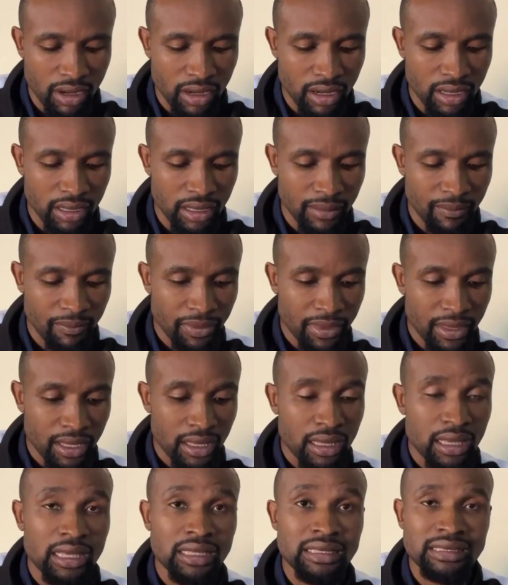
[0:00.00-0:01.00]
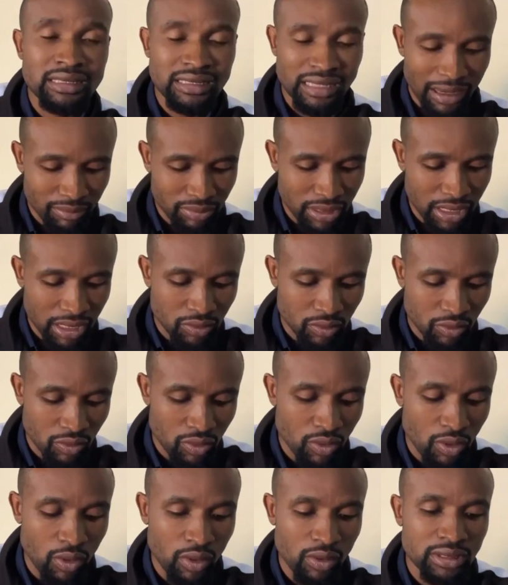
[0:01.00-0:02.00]
word is subject
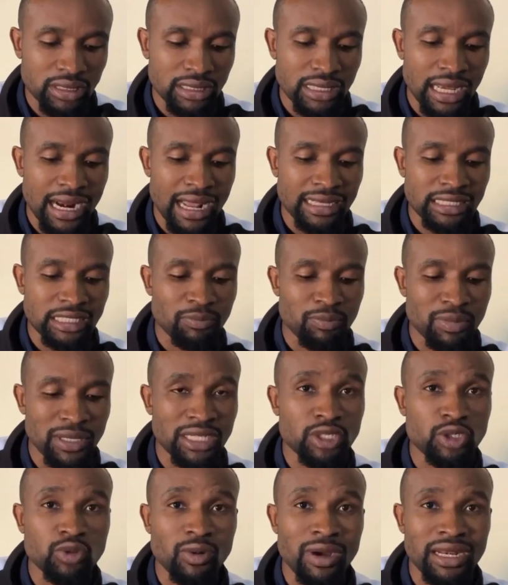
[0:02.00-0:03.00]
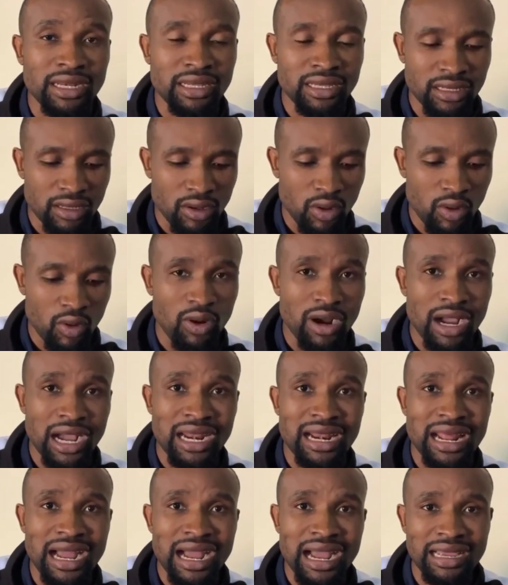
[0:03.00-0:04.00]
to those that are spiritually
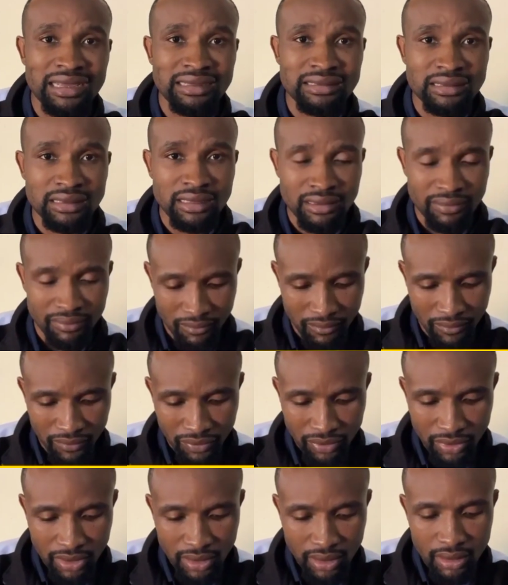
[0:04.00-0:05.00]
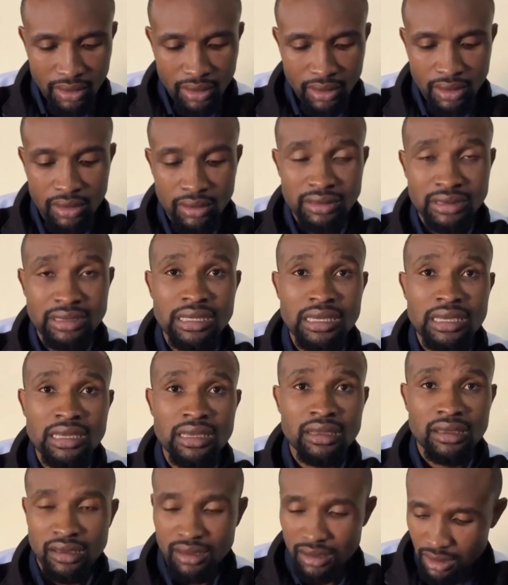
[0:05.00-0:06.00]
organized. You
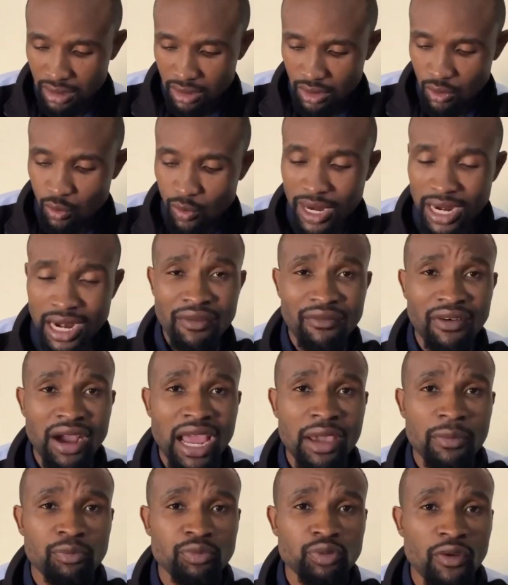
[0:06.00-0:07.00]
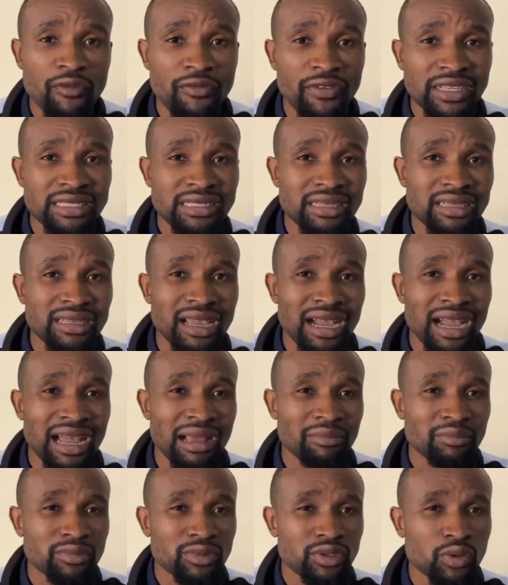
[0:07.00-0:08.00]
see, whenever a prophecy
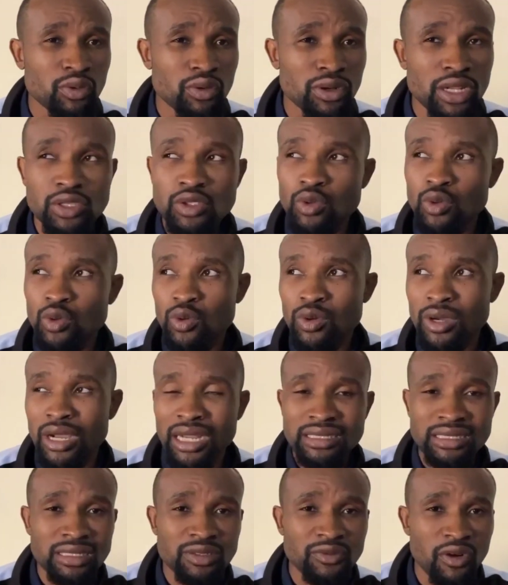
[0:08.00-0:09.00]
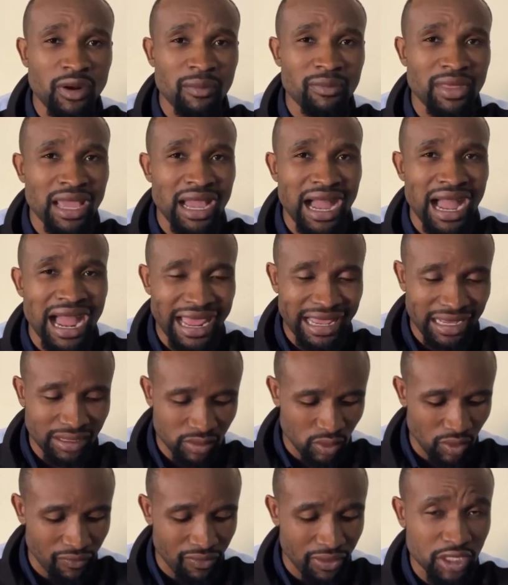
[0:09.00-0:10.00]
comes, you need to look at it from the
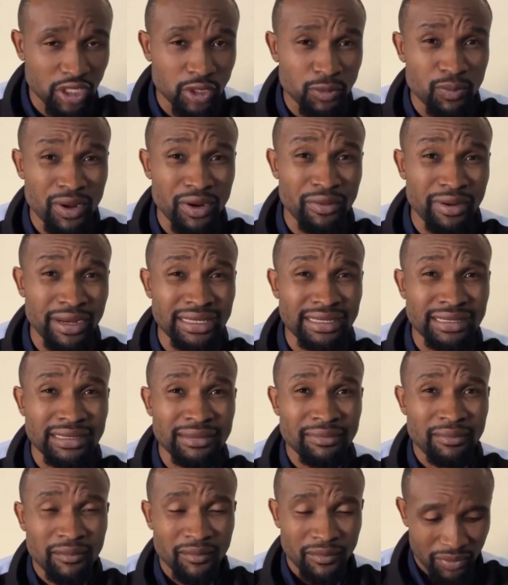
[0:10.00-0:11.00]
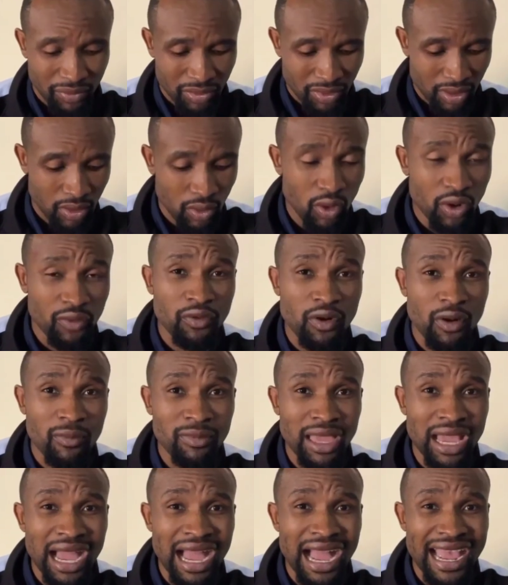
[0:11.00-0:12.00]
eyes of the spirit, not
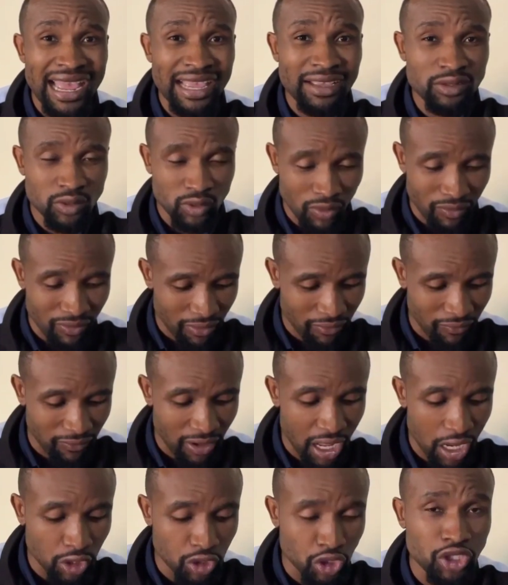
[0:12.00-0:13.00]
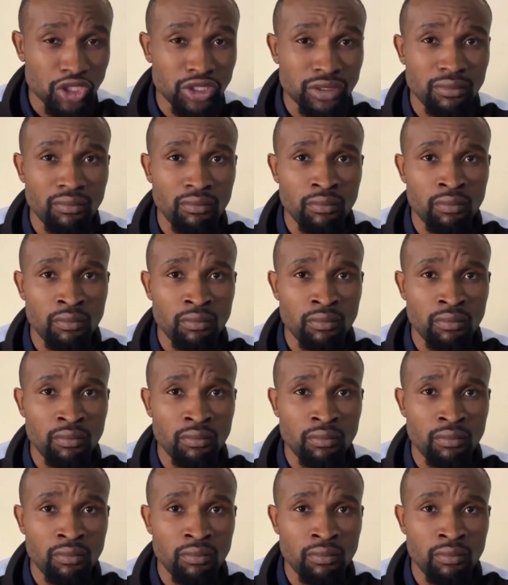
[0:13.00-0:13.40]
from the eyes of the flesh.